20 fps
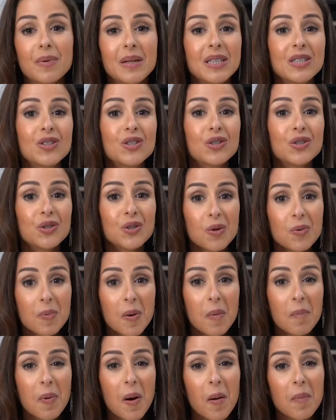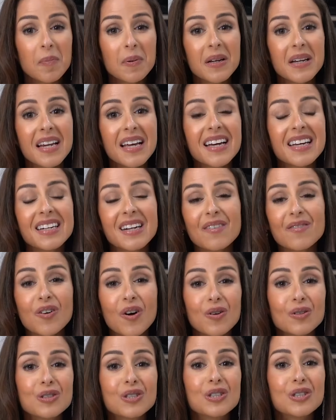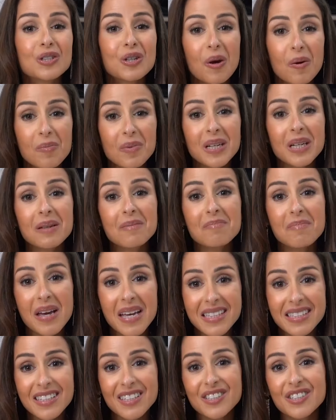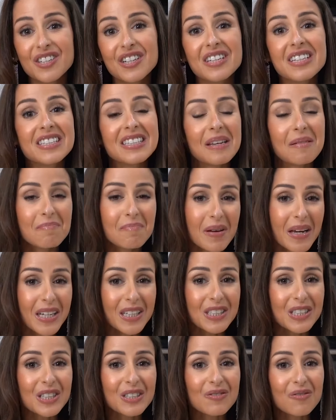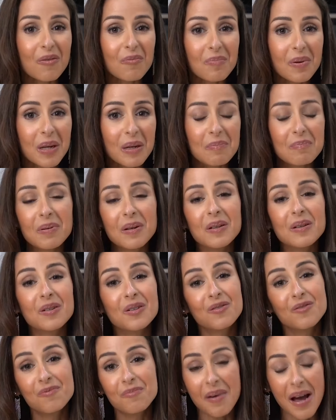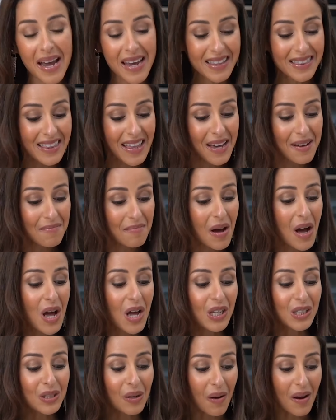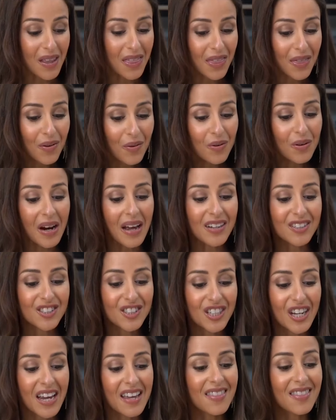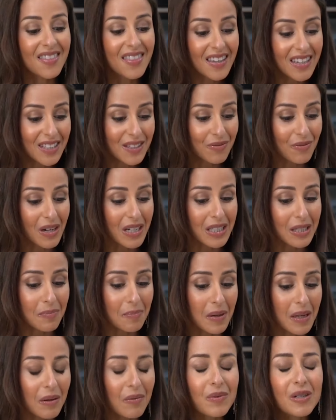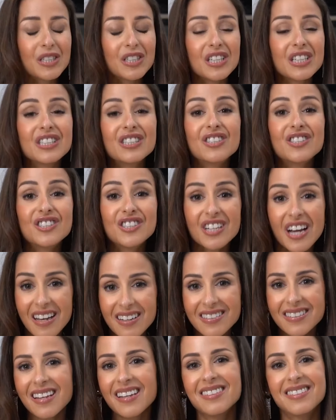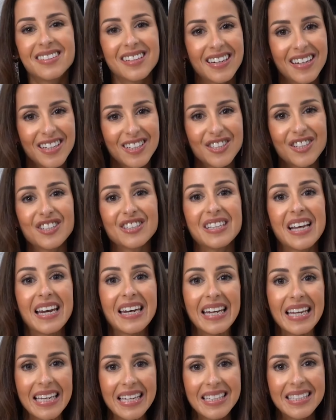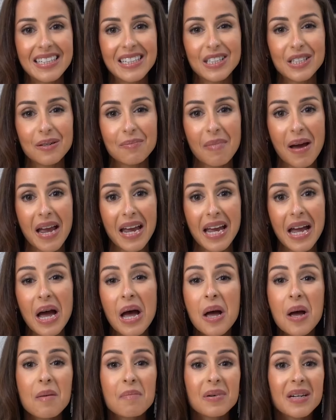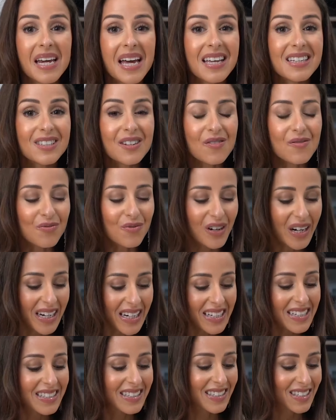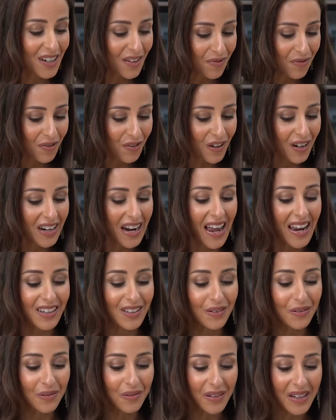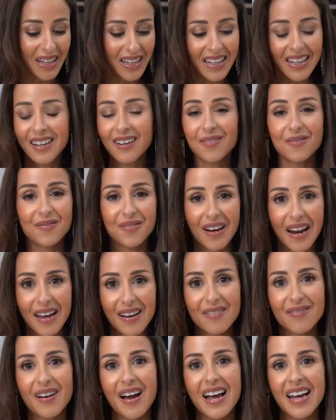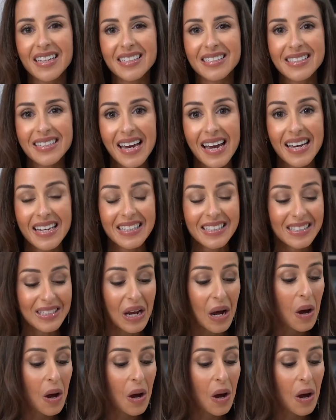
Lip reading: been super popular and I've got so many messages and pictures from people who've made them. So I thought I'd share this recipe, which is just as delicious and easy to make, but it has a really different and unique flavor and taste,